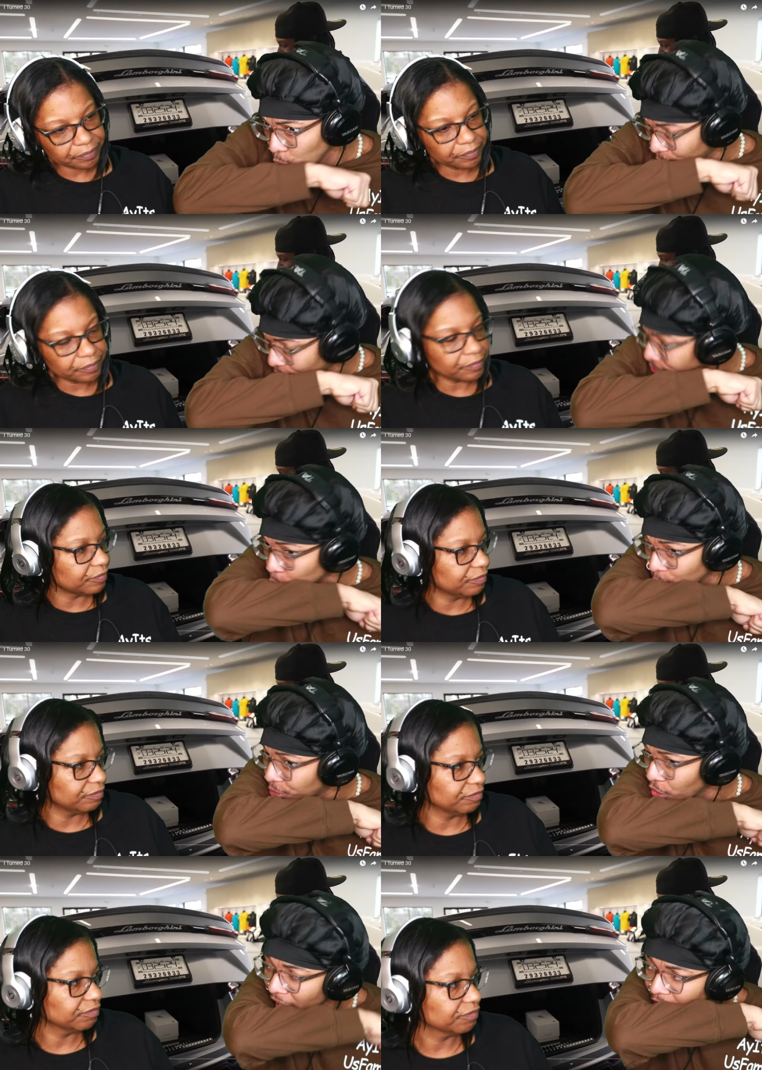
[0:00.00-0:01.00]
Speaker 1: two full
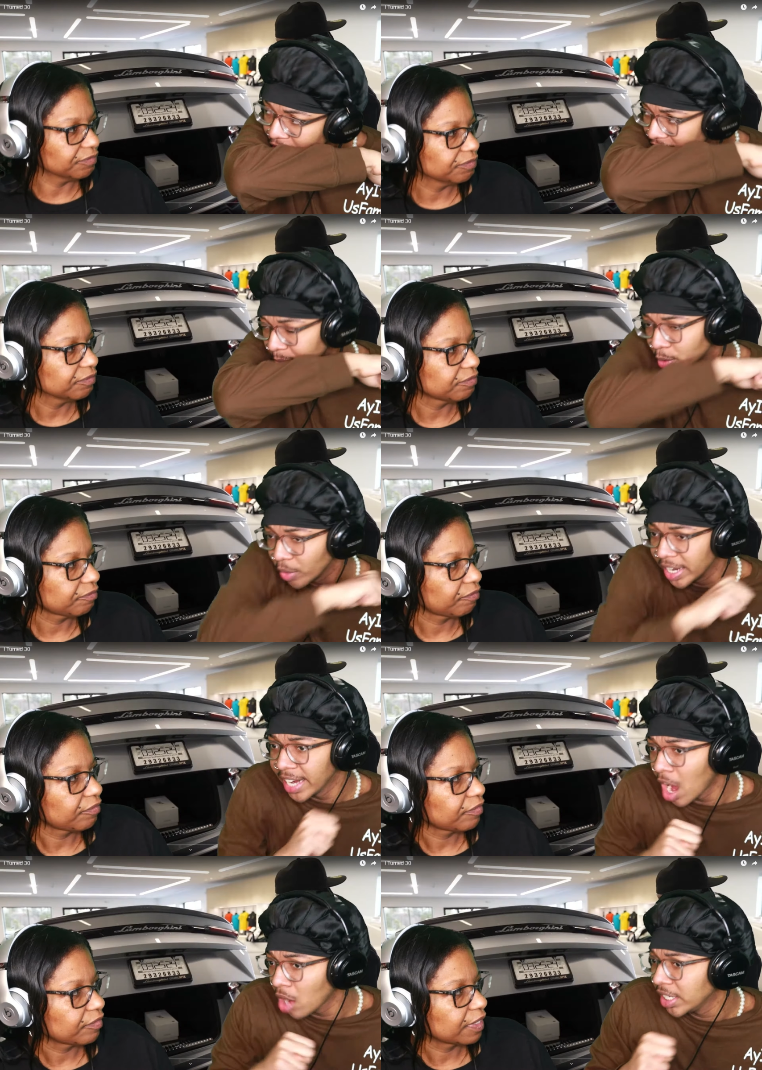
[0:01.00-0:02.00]
houses. He be renting
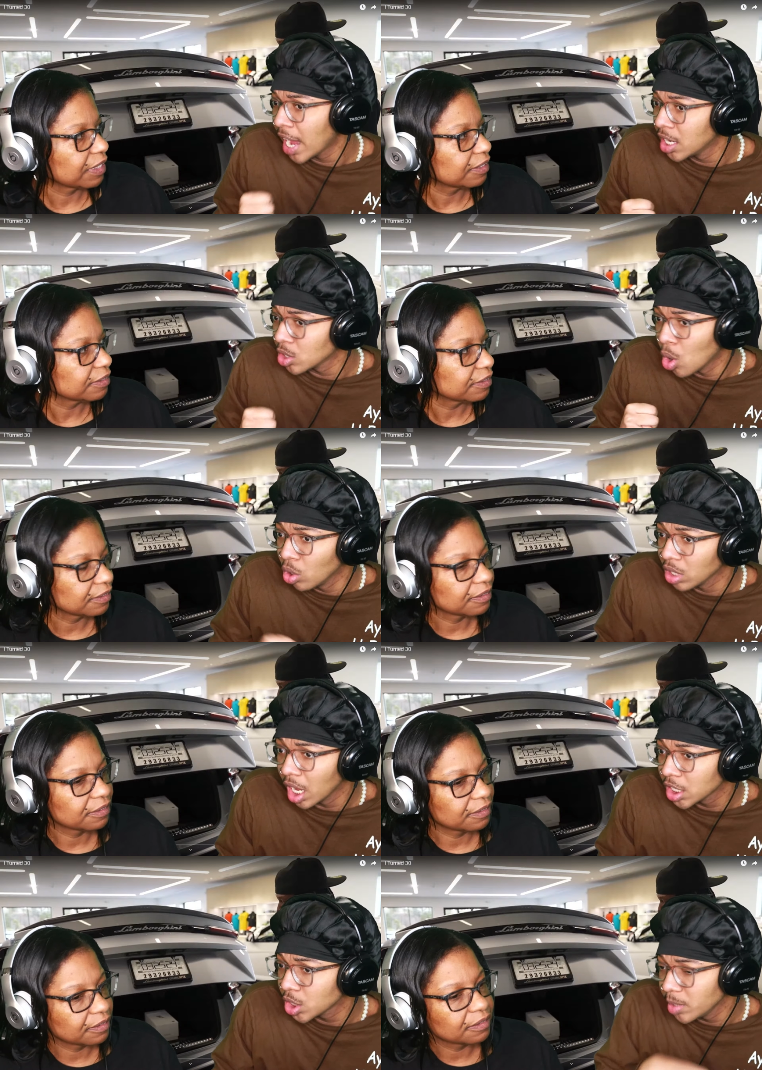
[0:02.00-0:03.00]
out. He got his own
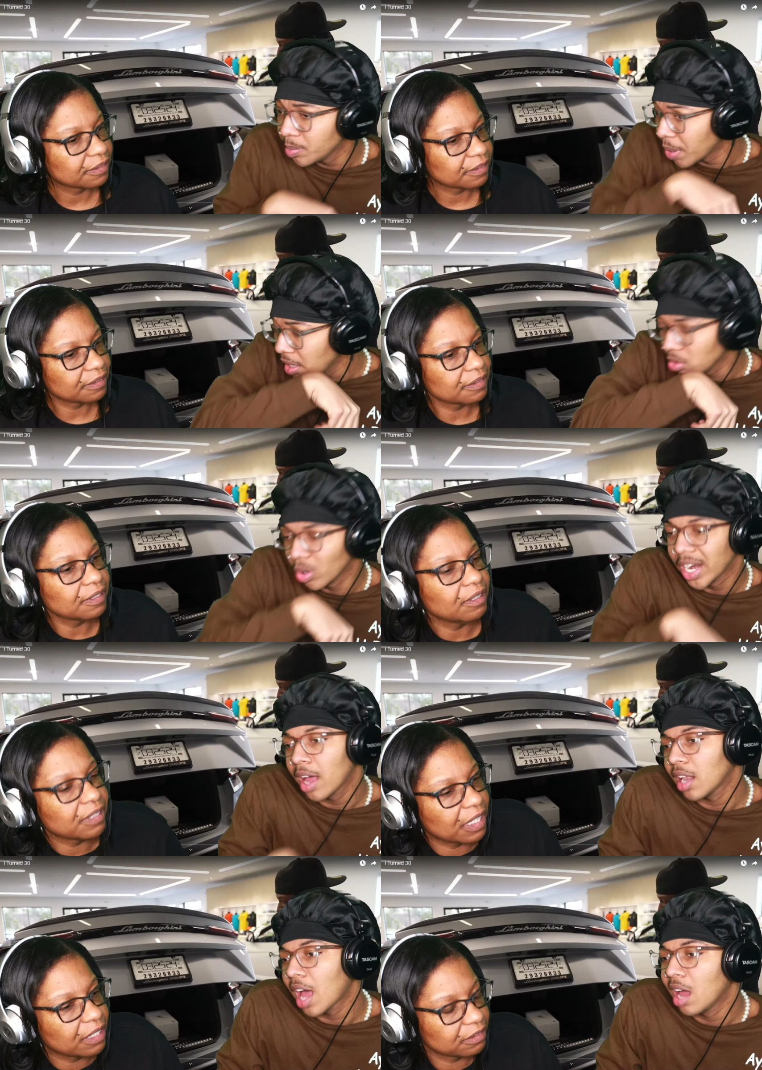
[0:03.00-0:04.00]
luxury pet. Well, not okay.
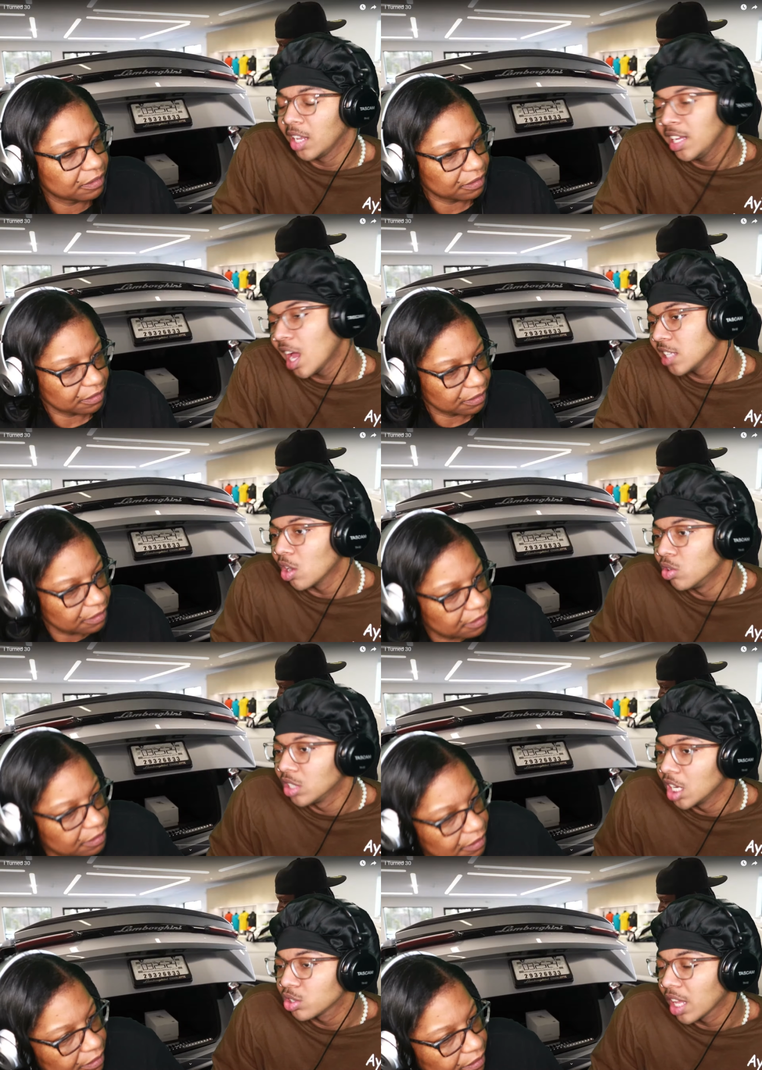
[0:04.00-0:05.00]
I, uh, he got his like own
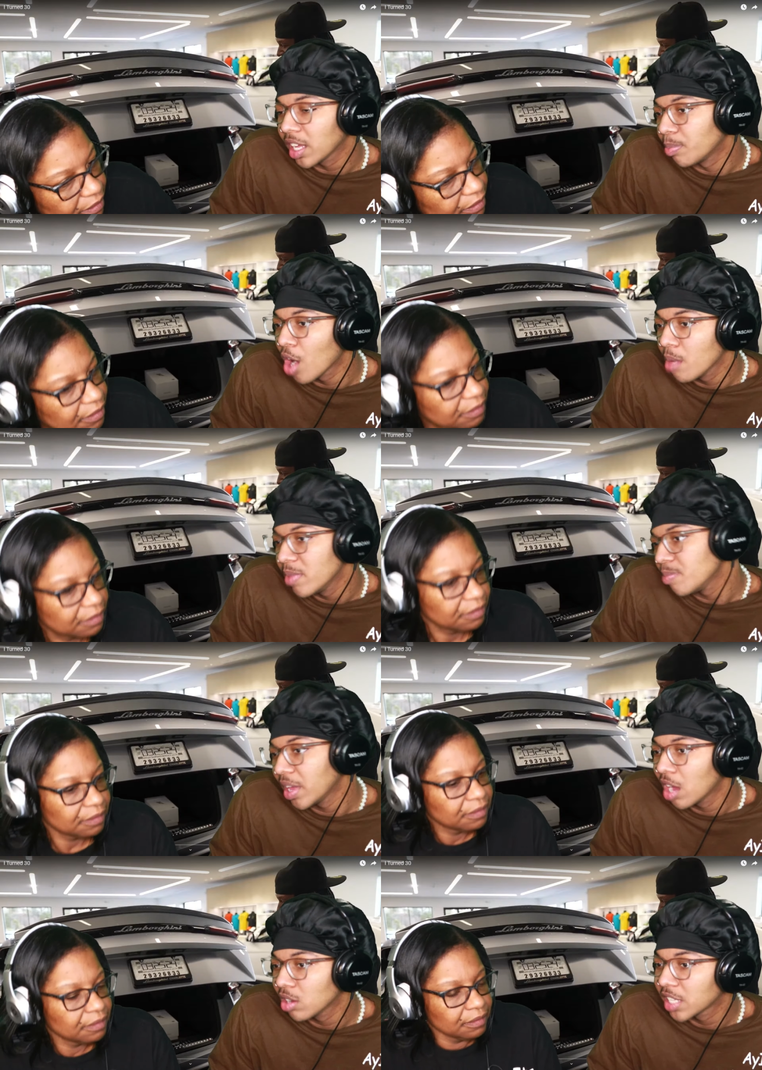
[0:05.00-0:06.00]
luxury like apartment,
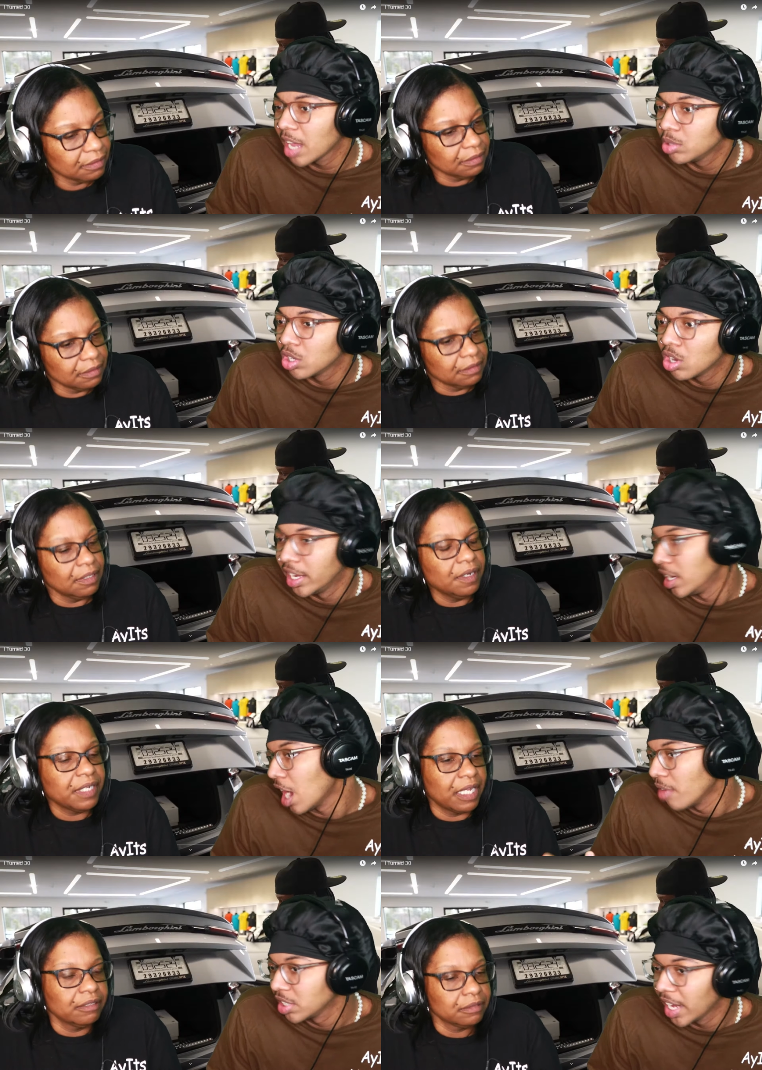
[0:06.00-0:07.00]
penthouse type joint, and then okay.
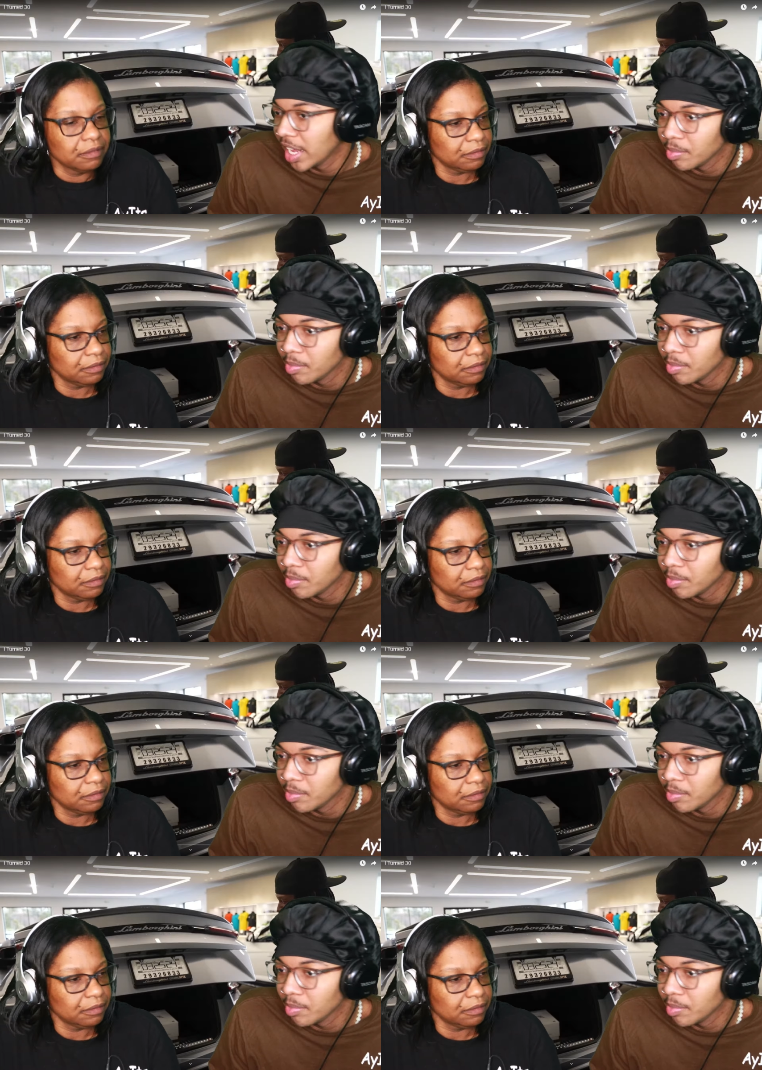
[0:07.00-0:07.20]
obviously the A and P